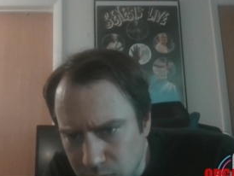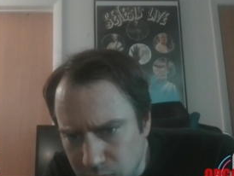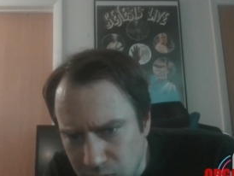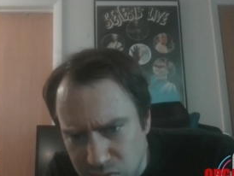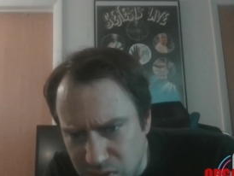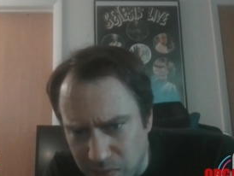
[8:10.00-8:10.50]

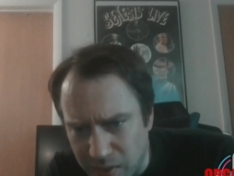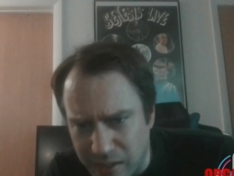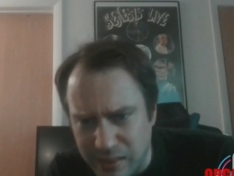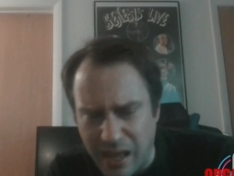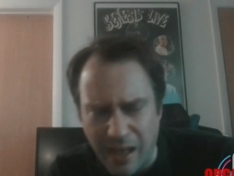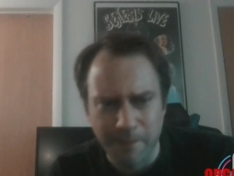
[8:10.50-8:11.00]
It was something like
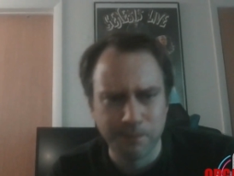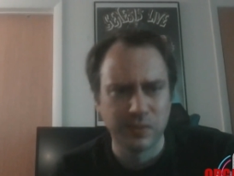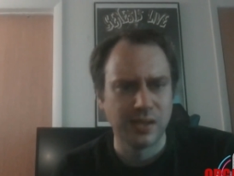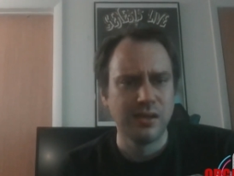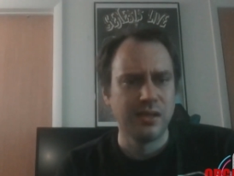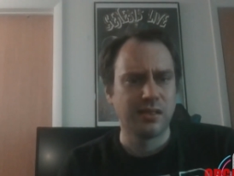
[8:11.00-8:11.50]
that.
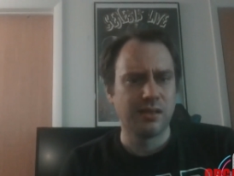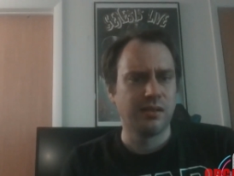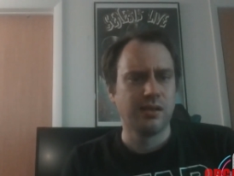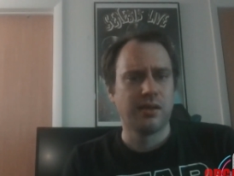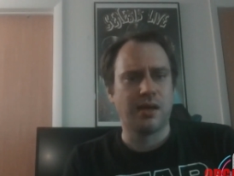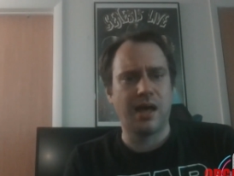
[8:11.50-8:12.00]

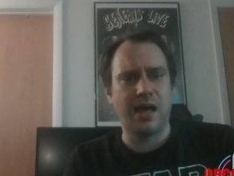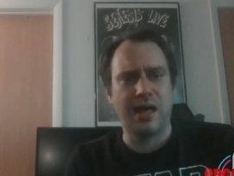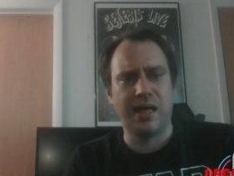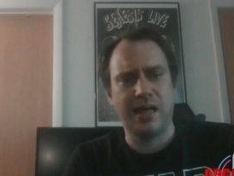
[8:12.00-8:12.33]
Uh,